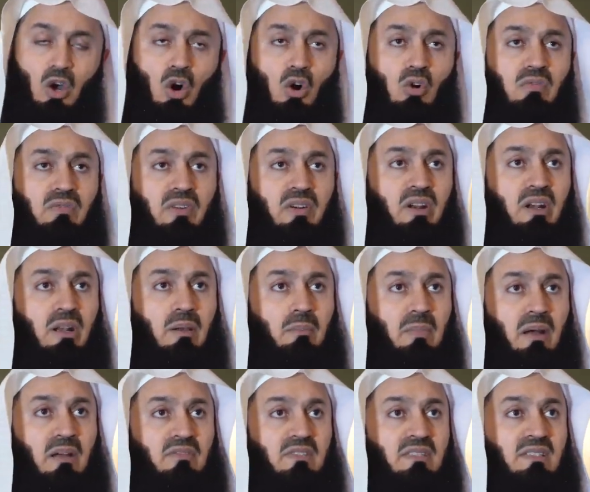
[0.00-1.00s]
over and
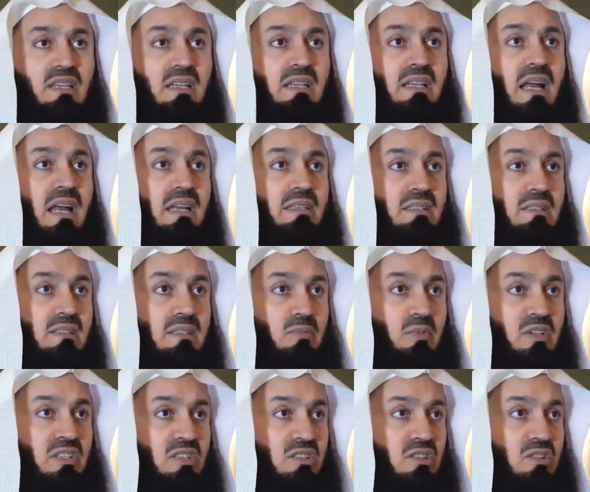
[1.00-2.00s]
above zakat,
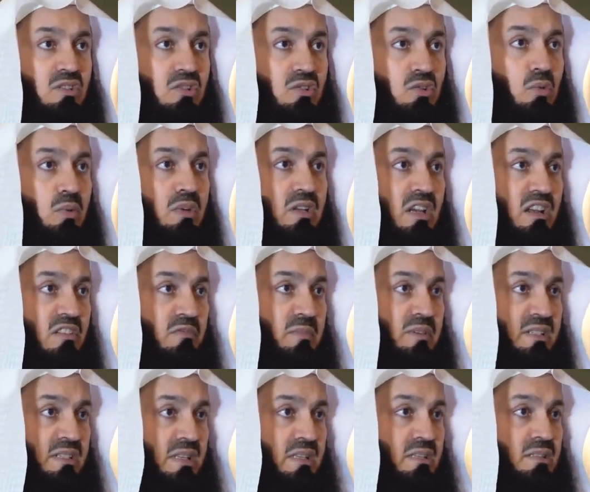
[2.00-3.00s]
which is
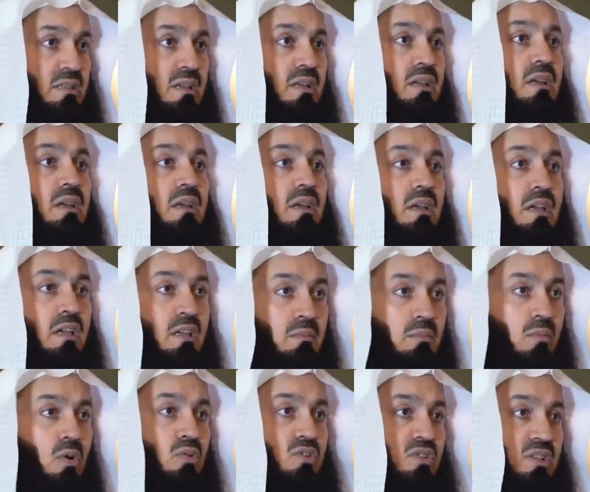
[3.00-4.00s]
2.5% in
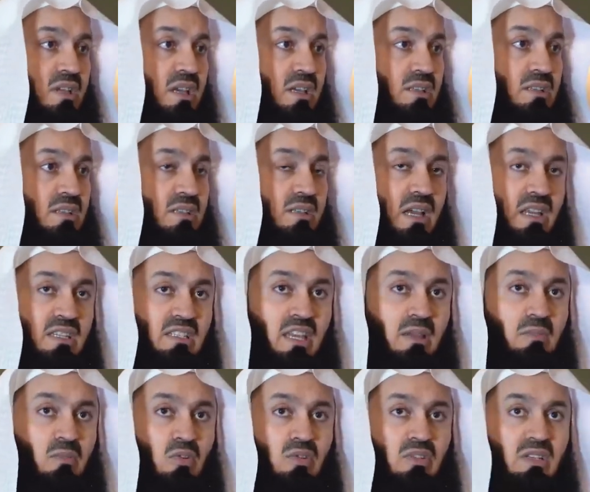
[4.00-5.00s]
most cases. I
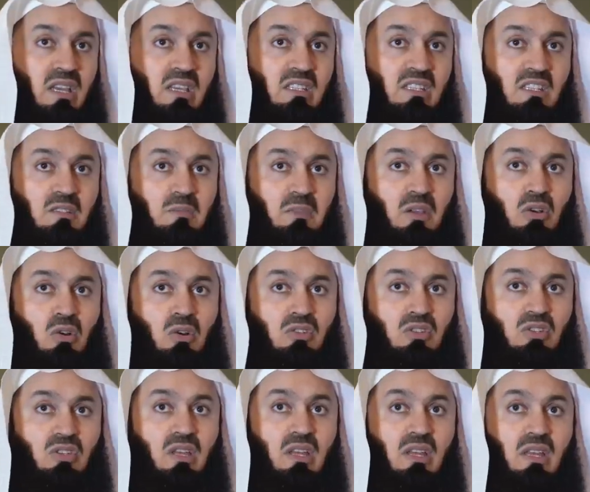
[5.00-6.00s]
say most cases
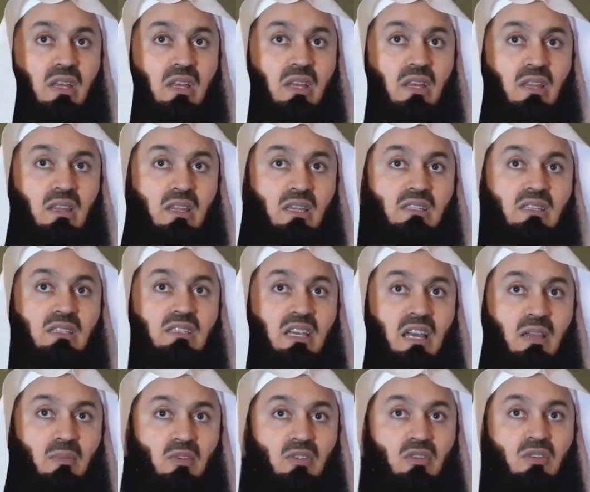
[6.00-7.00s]
because there's a
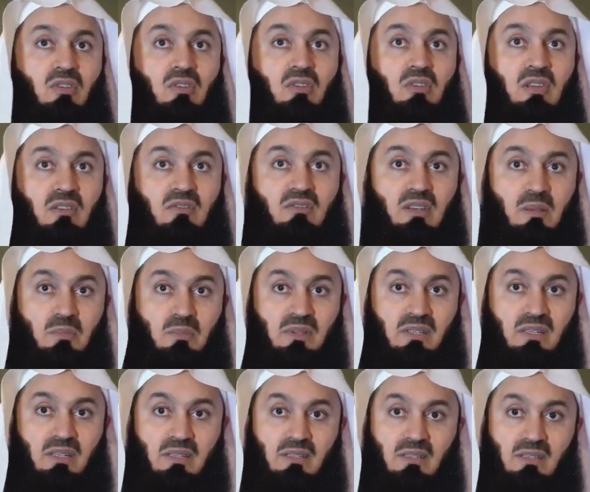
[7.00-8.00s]
time when you've got to give
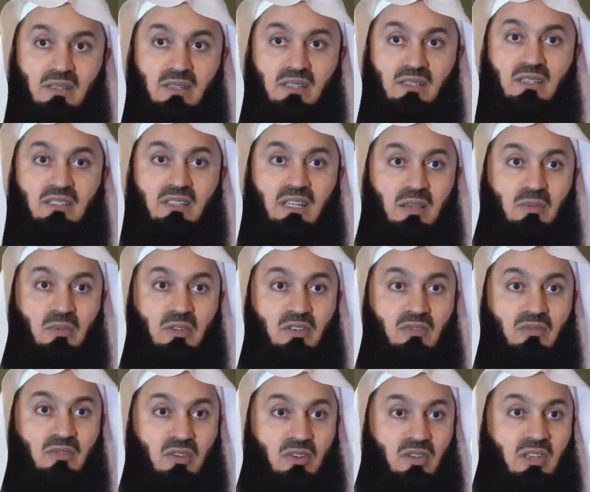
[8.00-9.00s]
10%. There's a time when
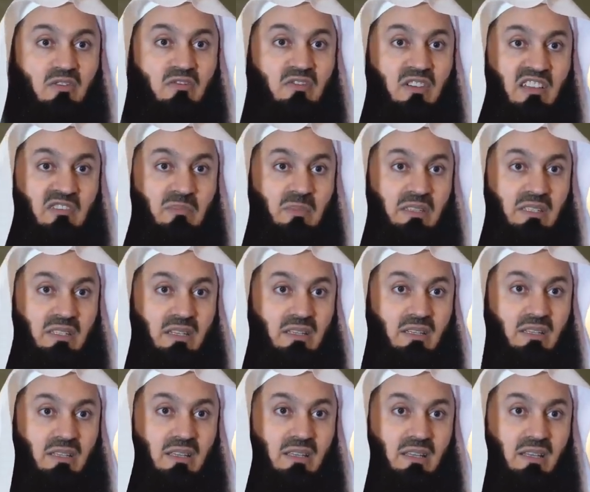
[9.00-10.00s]
you've got to give 5%.
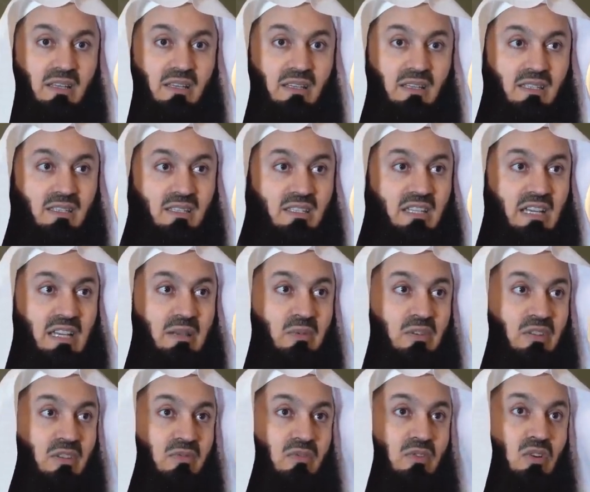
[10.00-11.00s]
There's a time
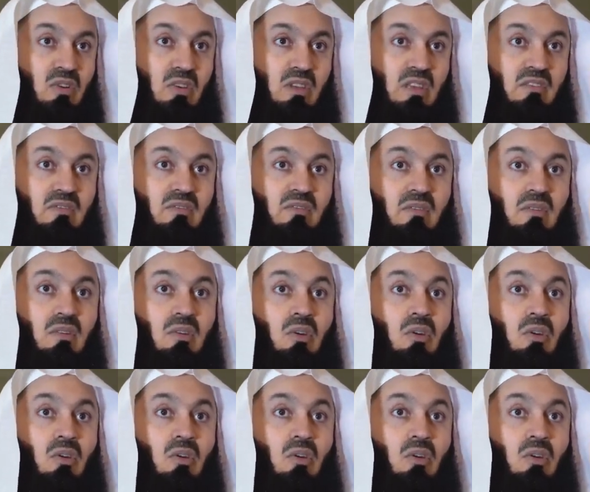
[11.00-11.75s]
when you've got to give